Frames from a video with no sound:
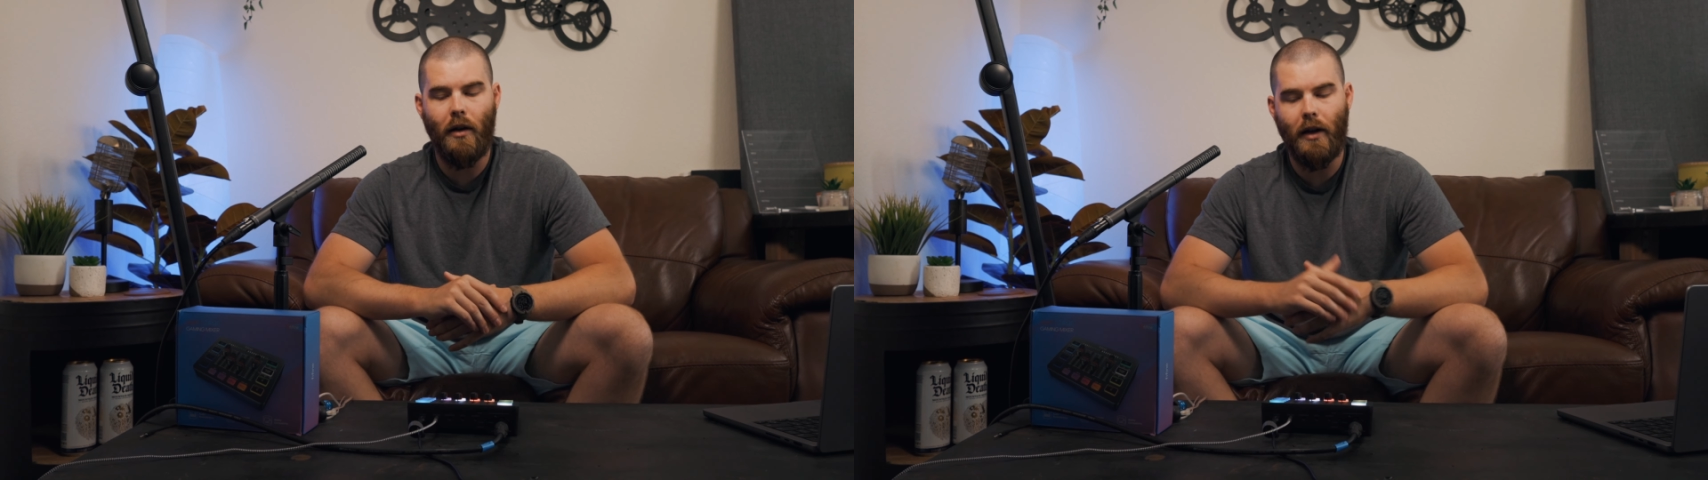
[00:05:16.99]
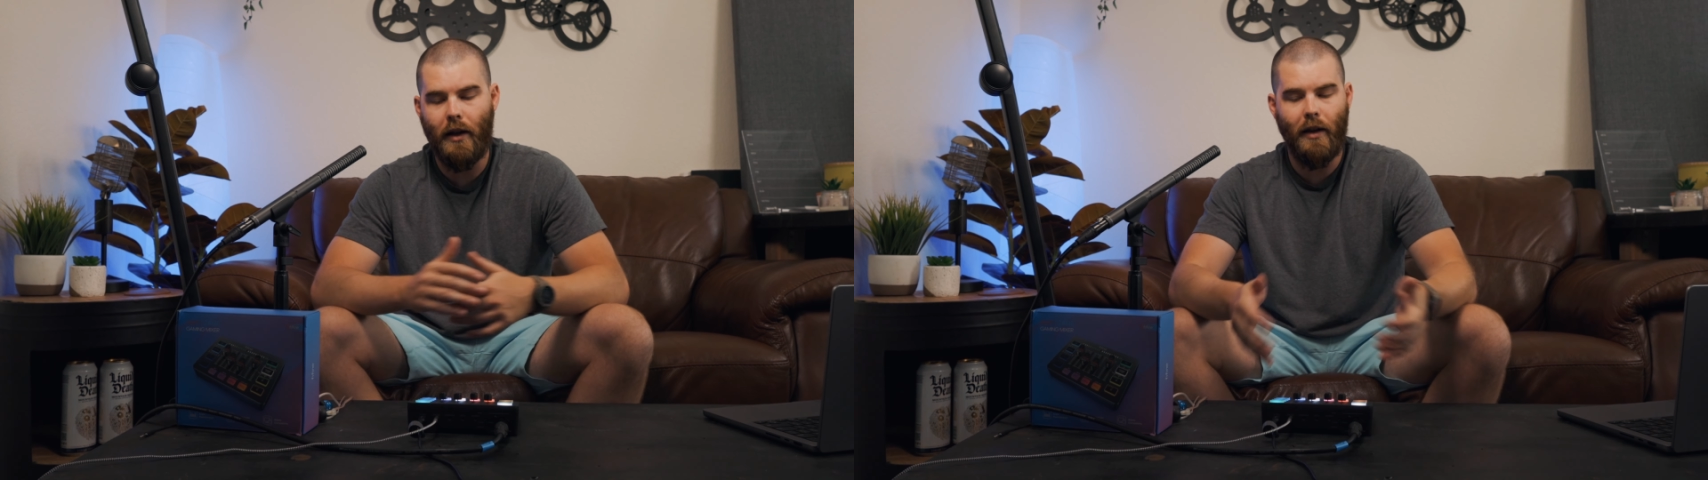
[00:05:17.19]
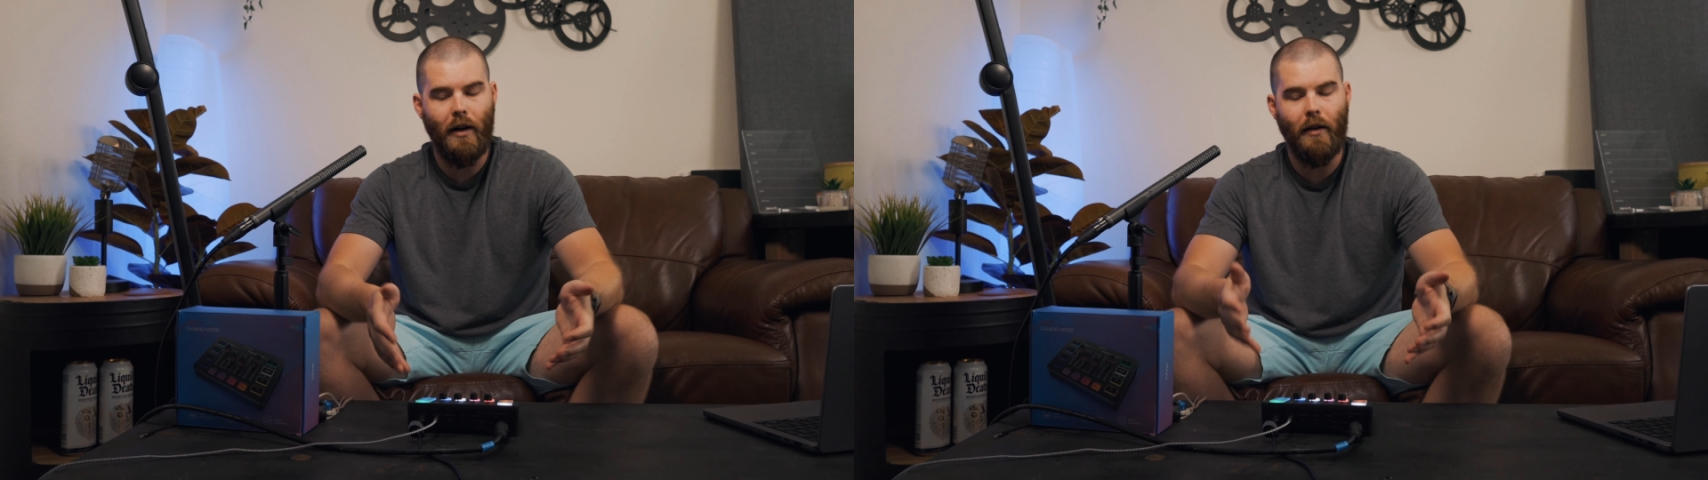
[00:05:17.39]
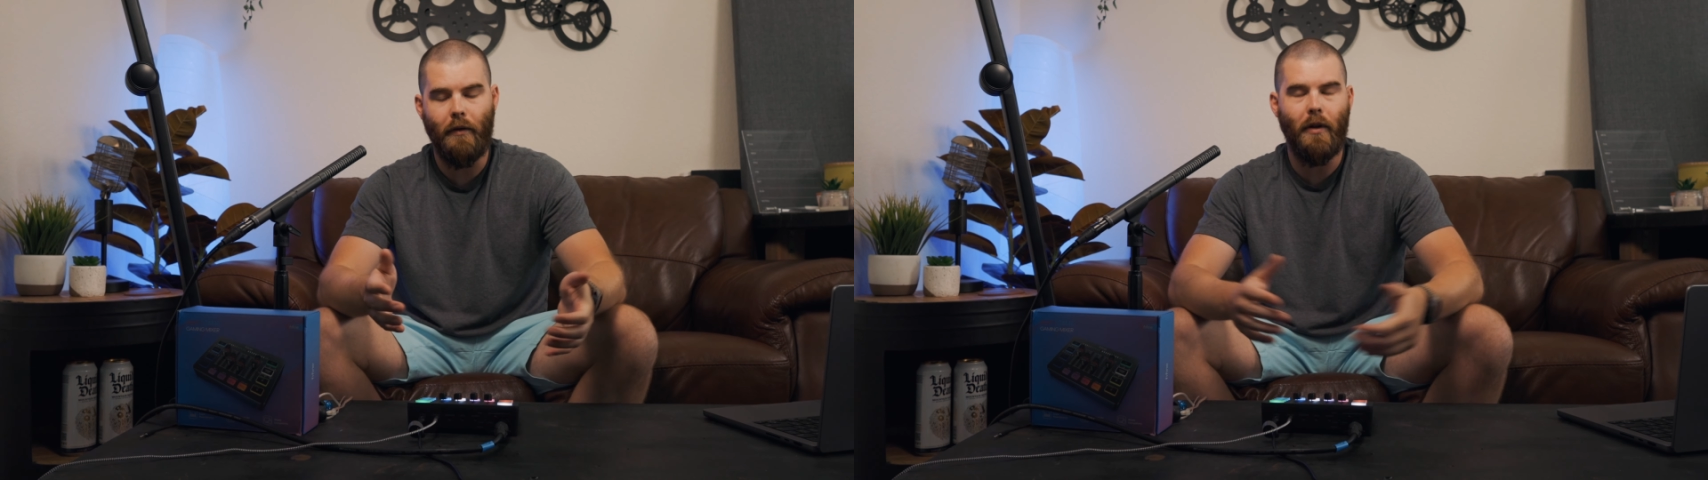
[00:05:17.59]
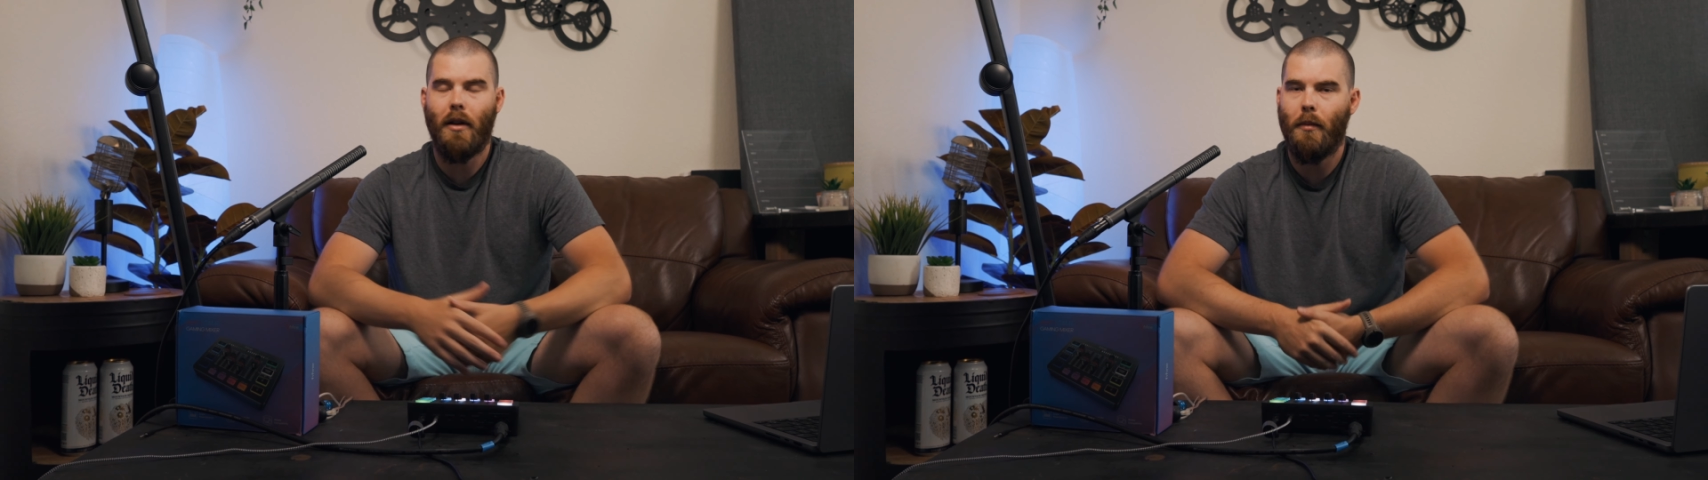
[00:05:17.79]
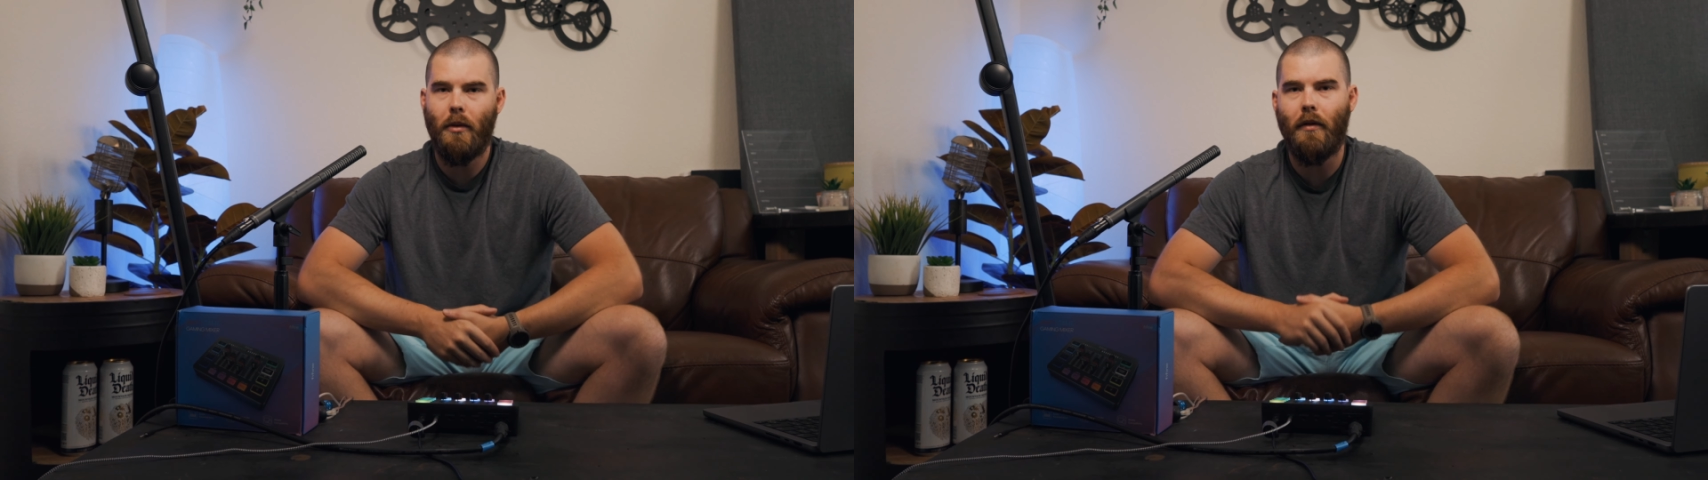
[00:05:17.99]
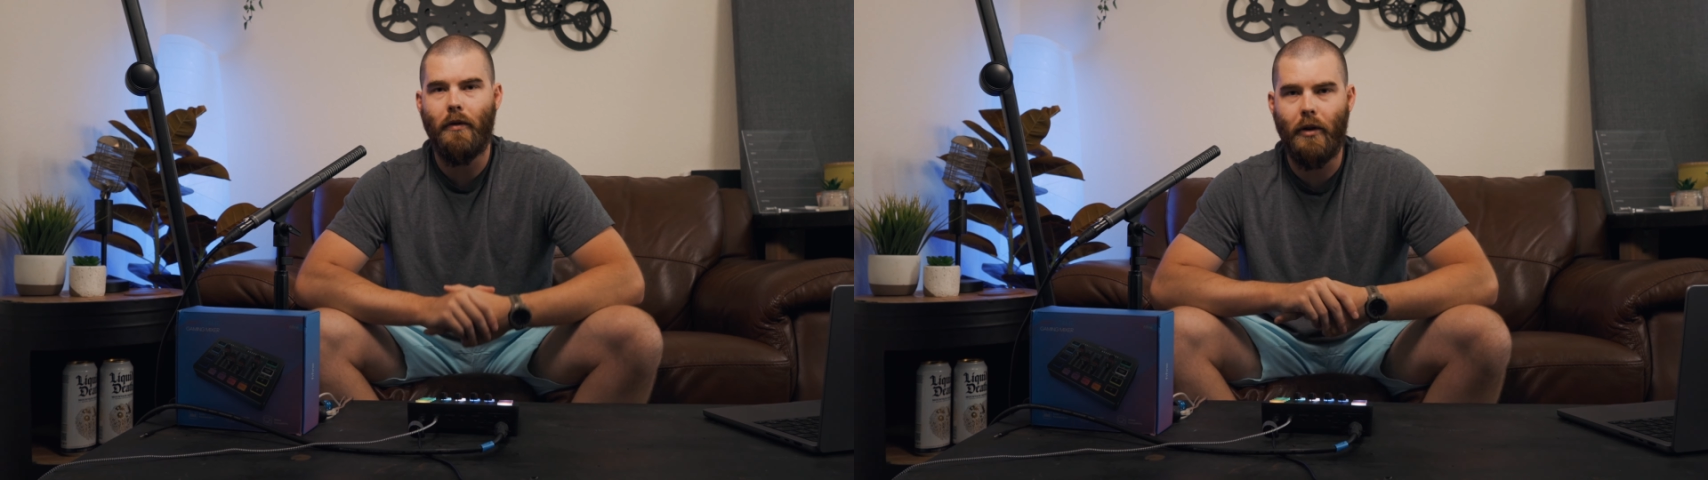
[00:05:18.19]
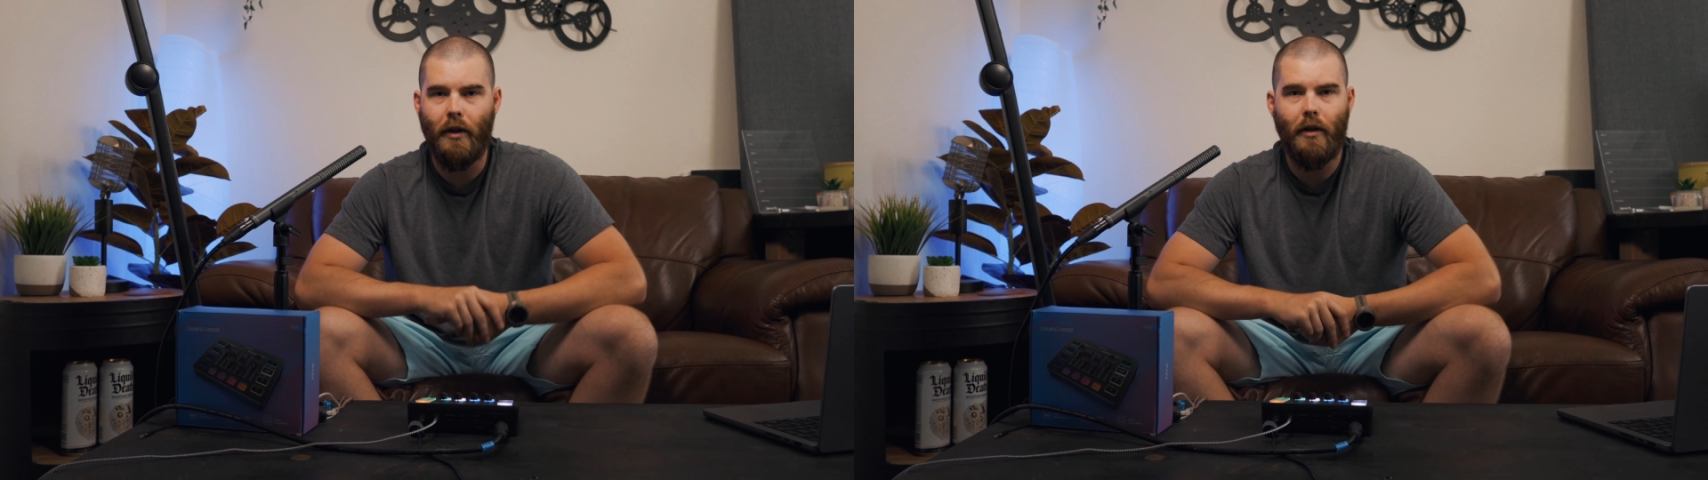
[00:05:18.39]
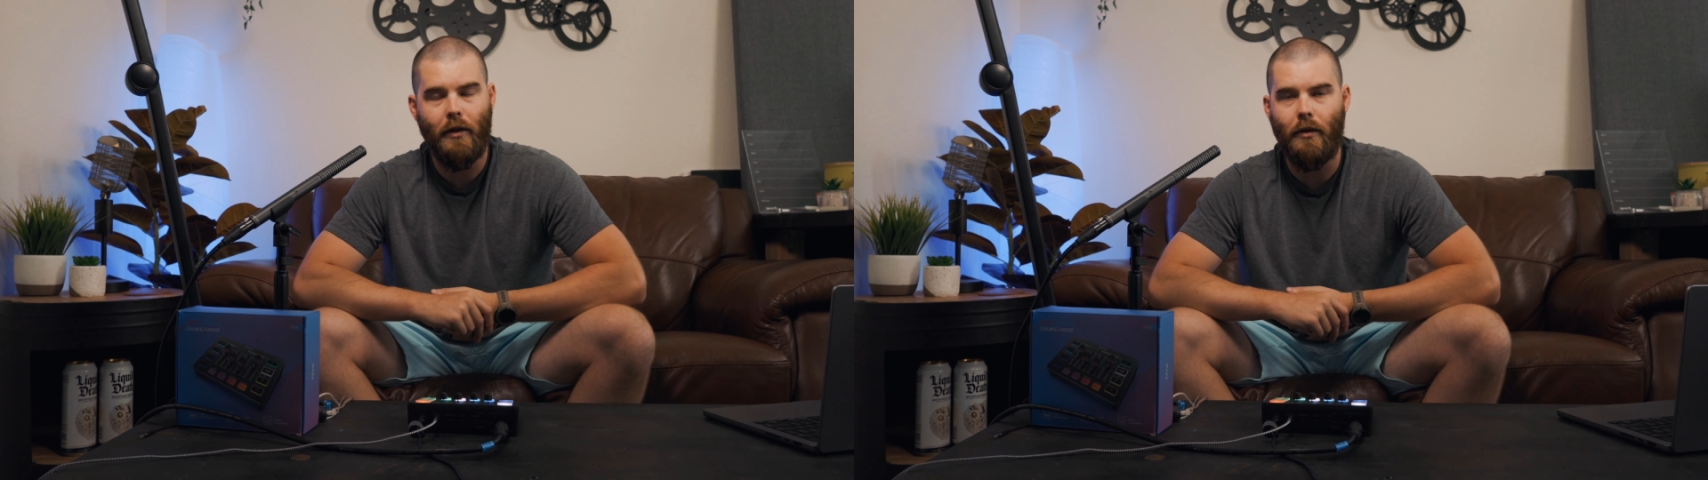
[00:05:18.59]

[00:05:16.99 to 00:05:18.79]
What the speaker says: and they are available for you to use.